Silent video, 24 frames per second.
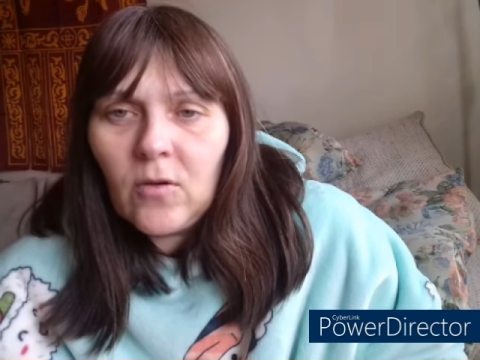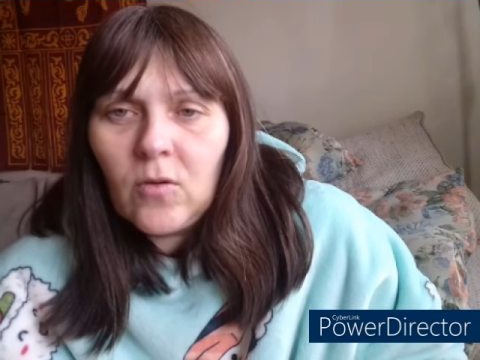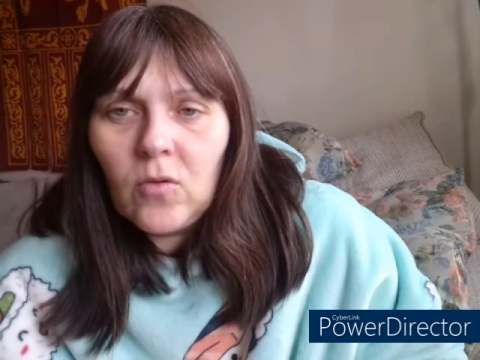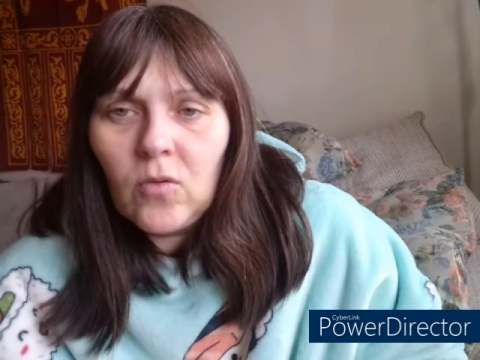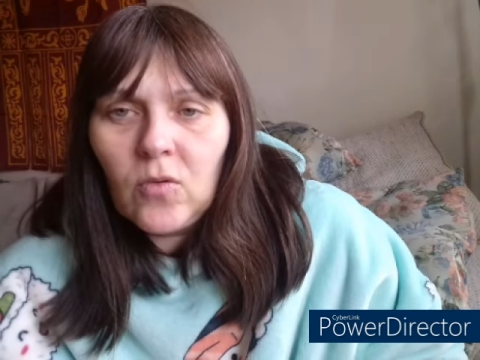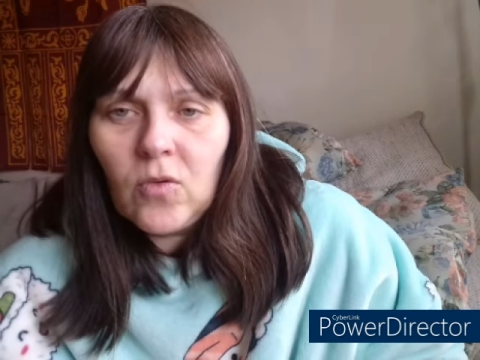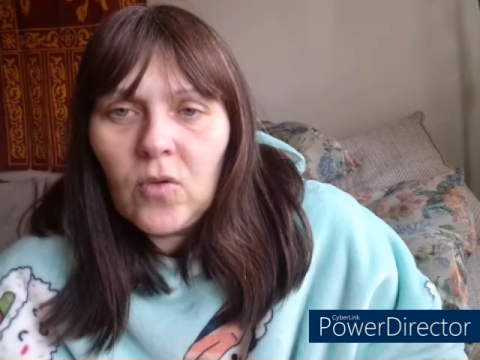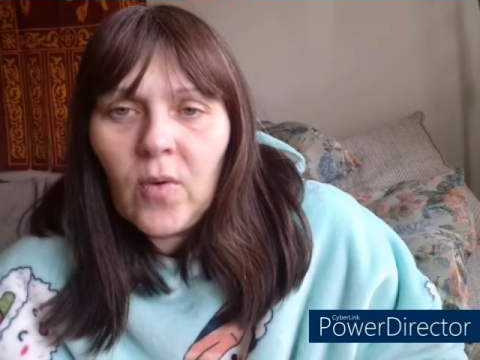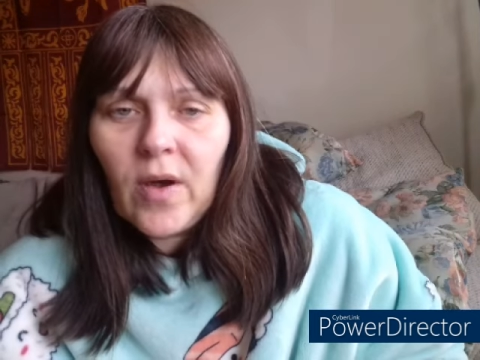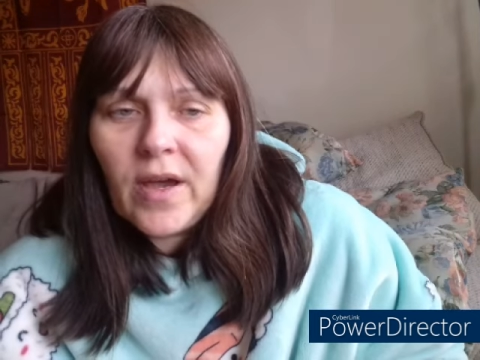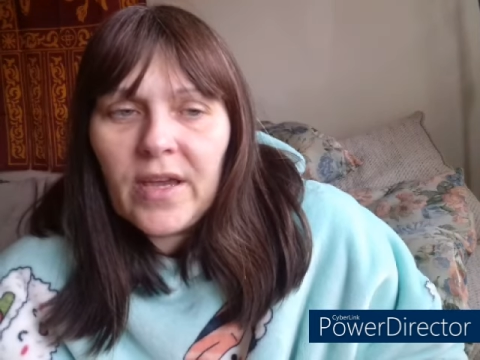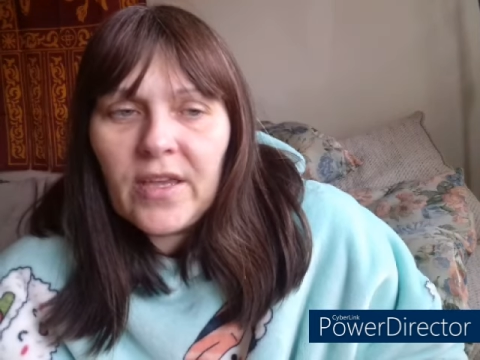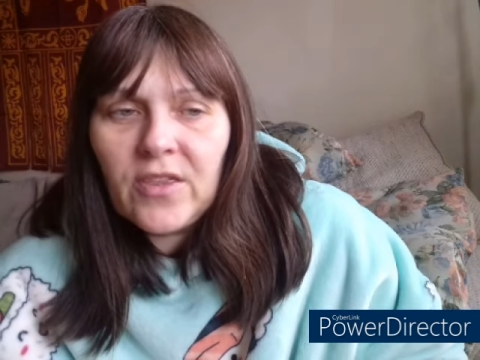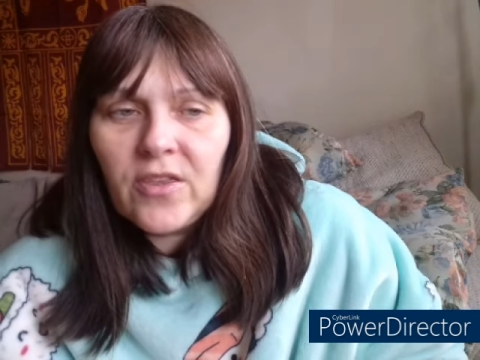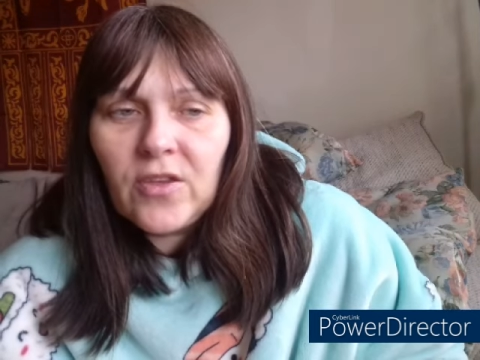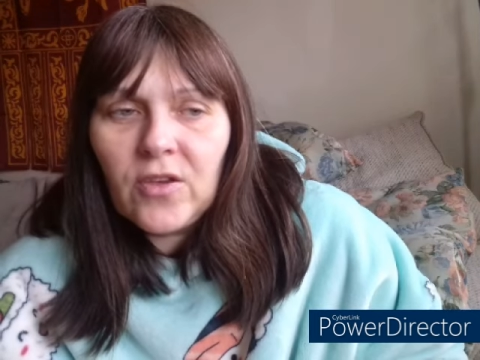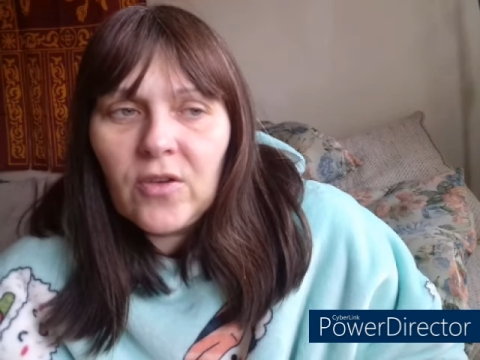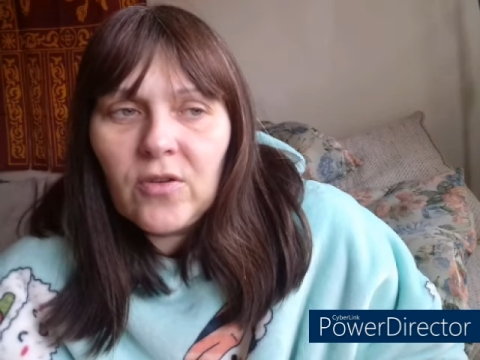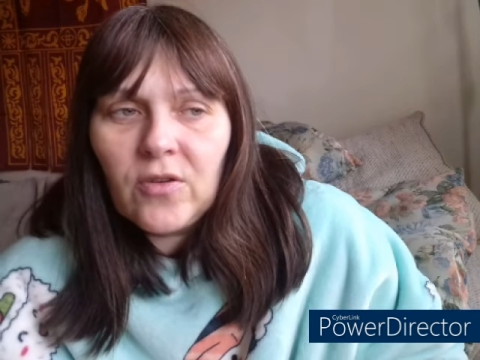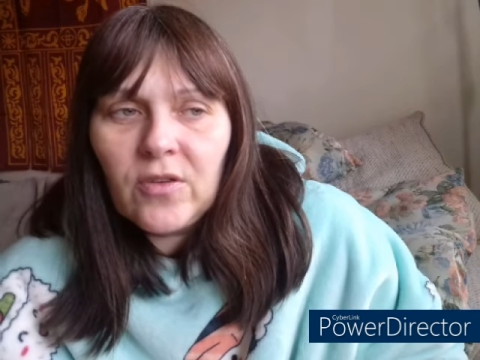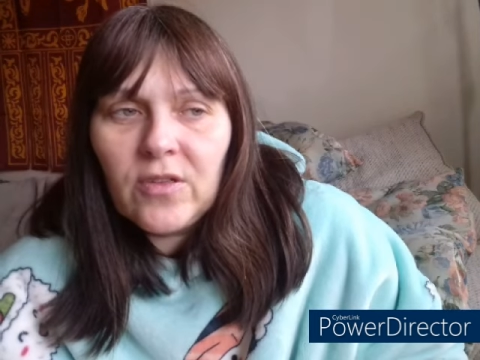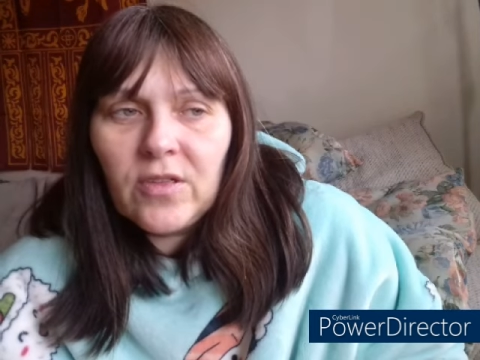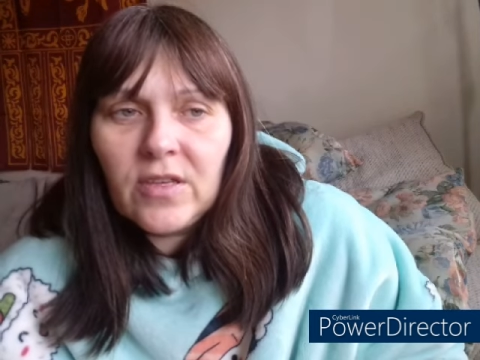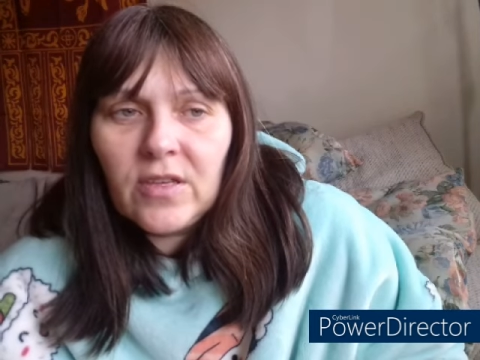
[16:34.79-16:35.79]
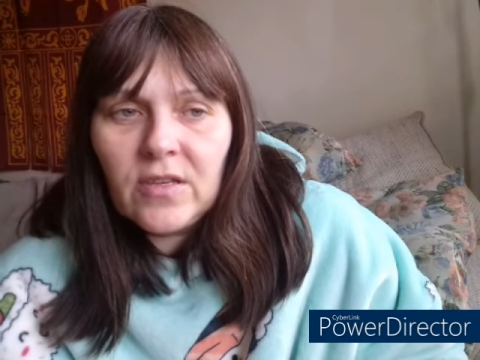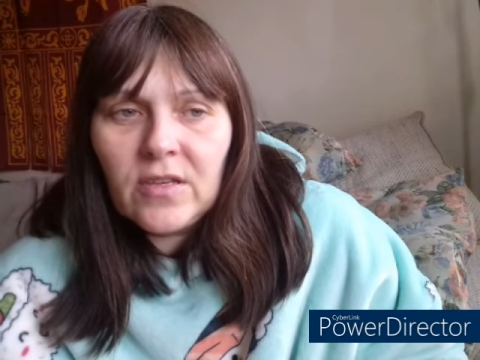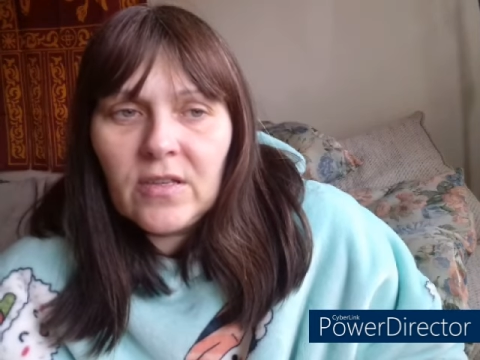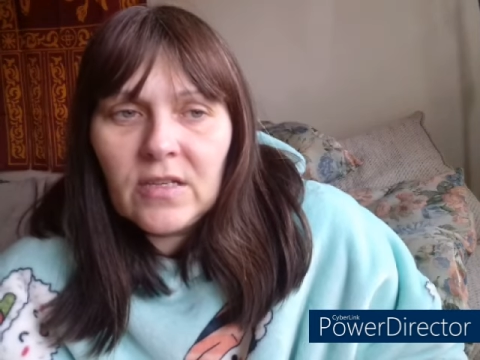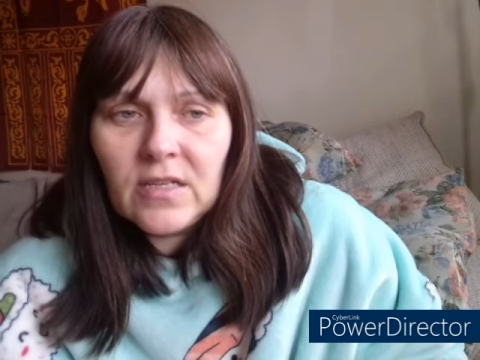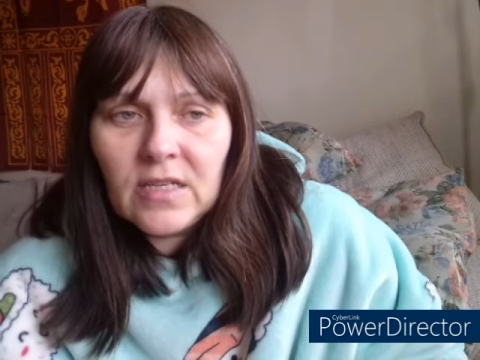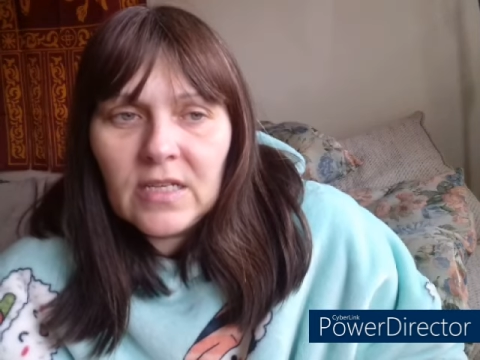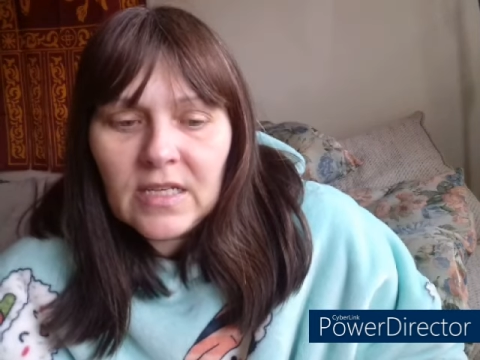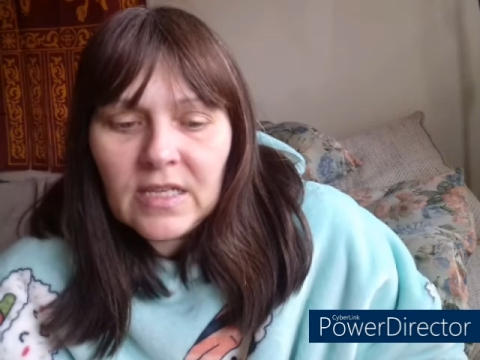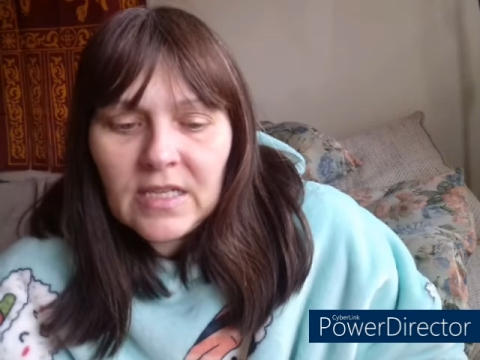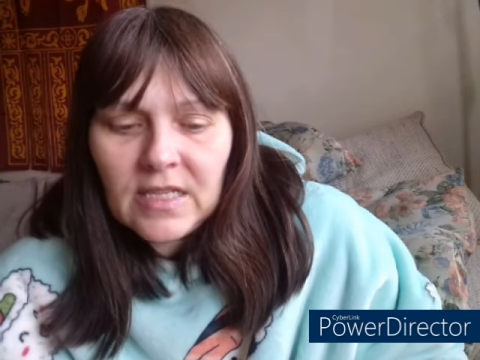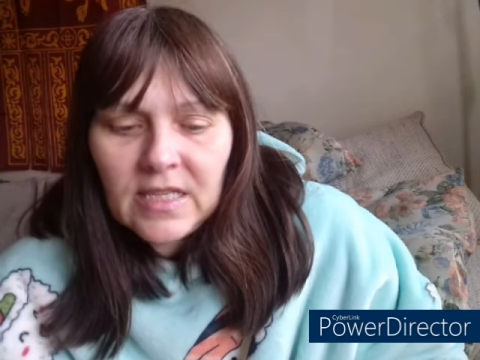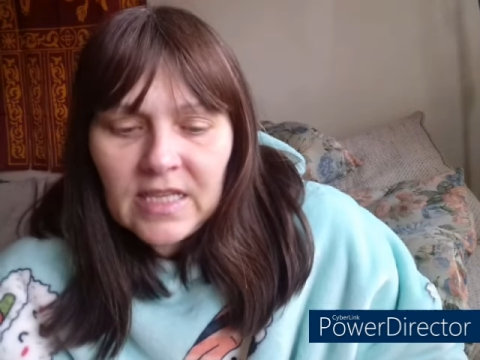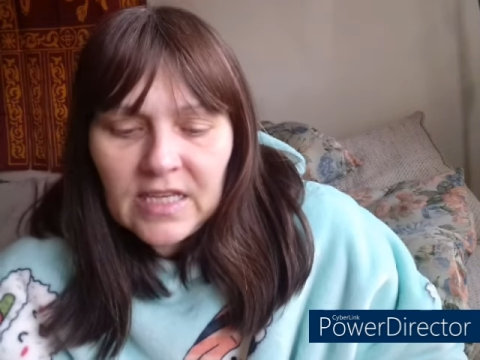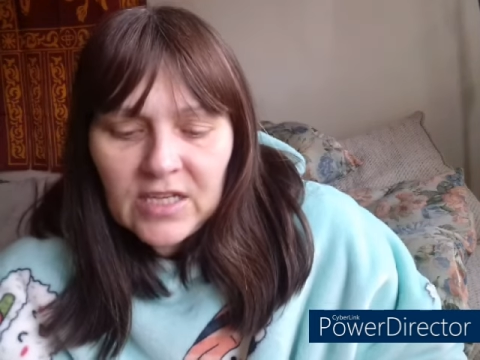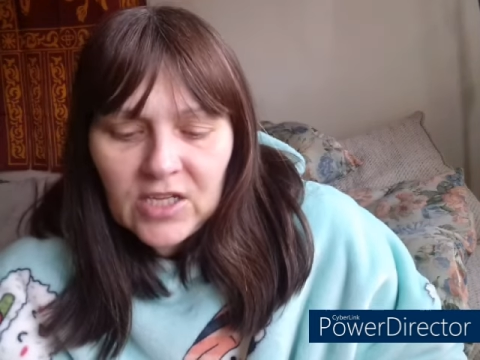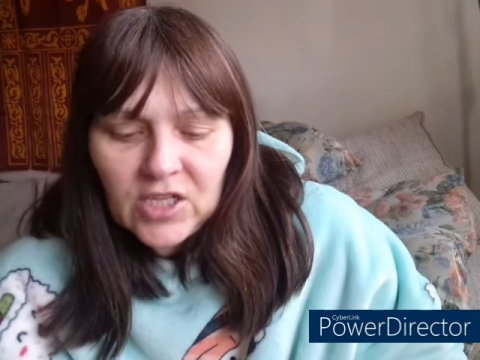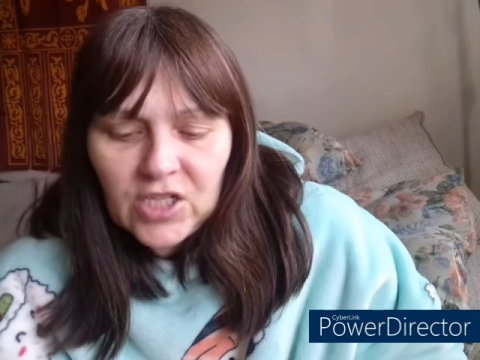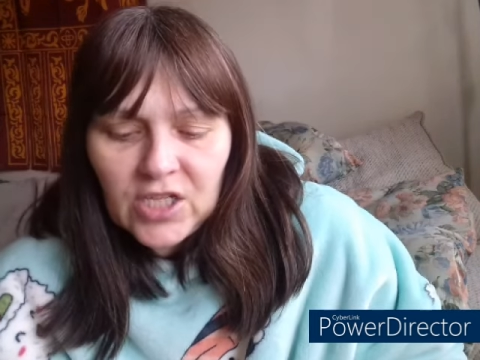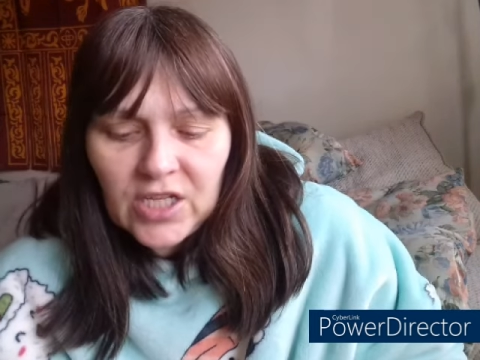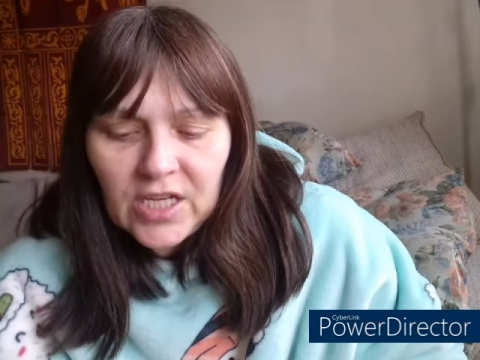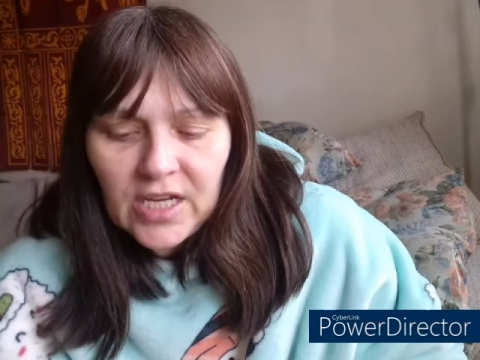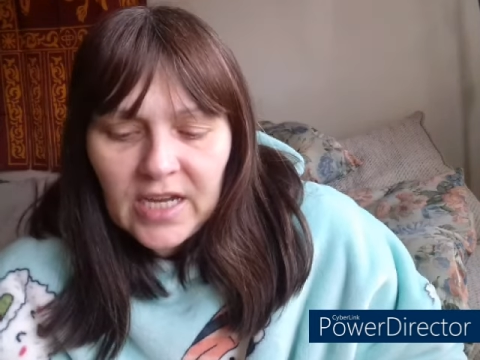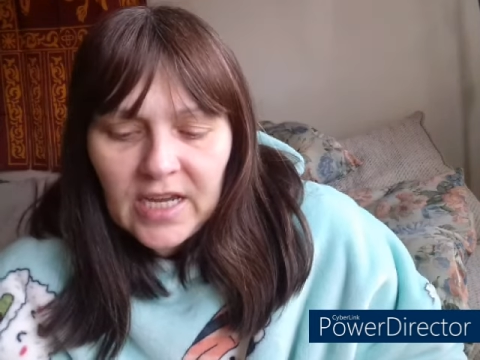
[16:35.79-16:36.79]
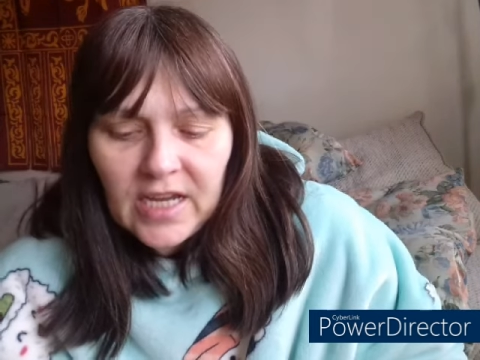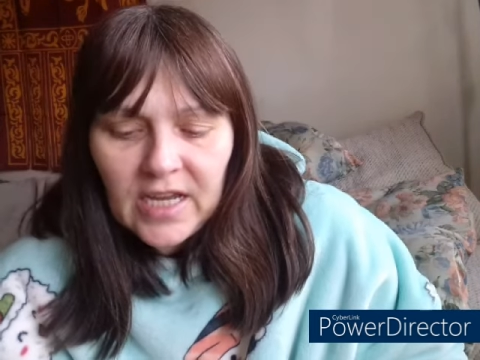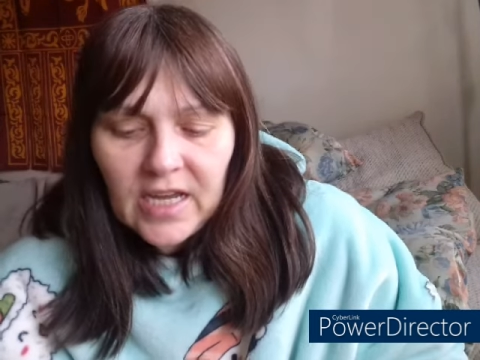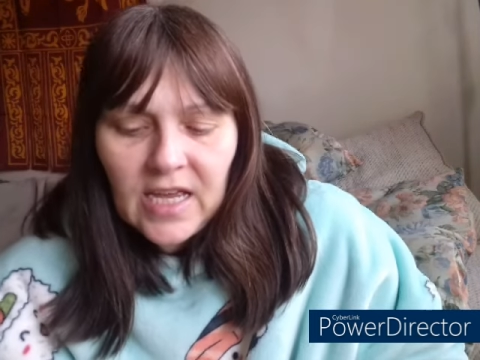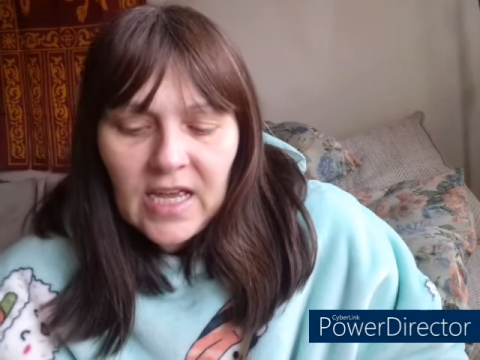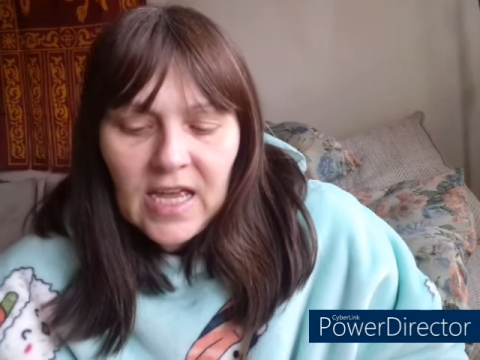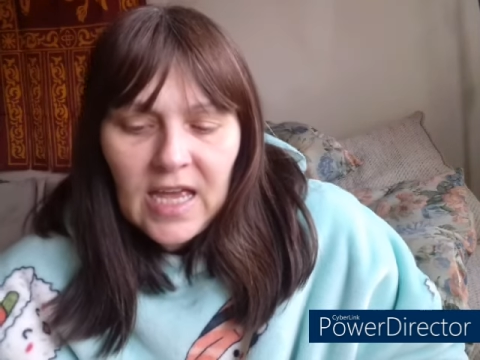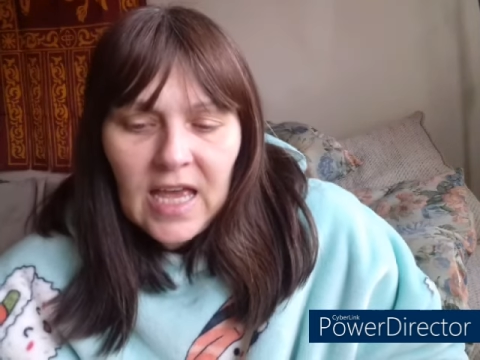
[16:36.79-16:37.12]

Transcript: all the way through this year,